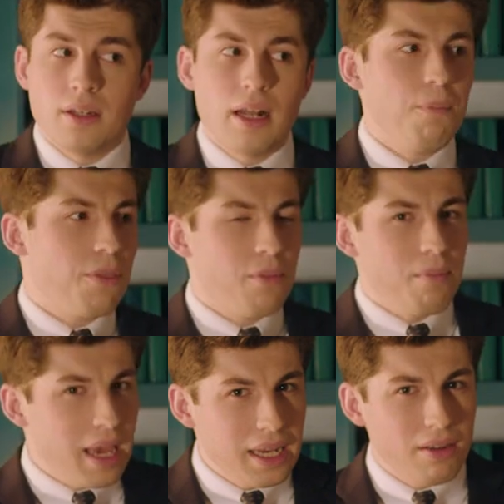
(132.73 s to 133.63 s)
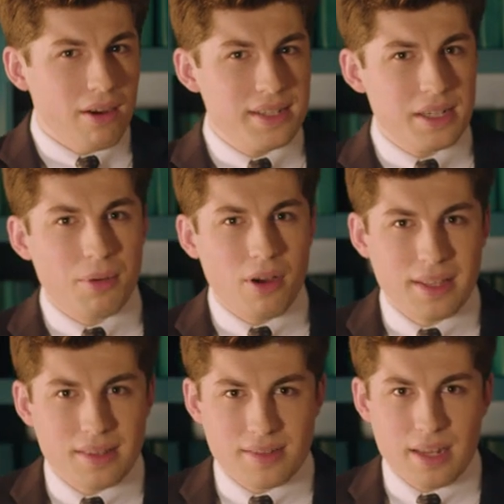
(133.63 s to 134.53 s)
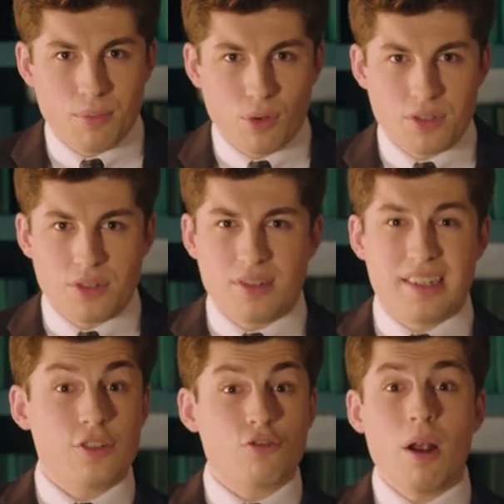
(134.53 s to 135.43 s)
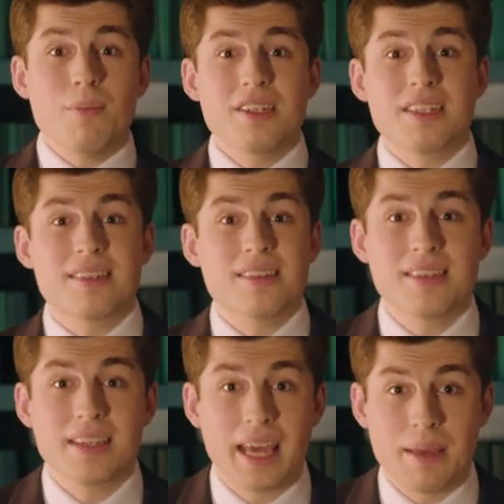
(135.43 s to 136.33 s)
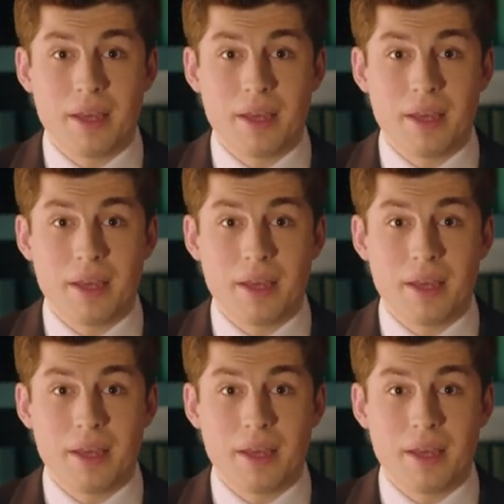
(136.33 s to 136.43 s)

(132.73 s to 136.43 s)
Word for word: Now, the main idea behind the Sandbox is to disrupt existing game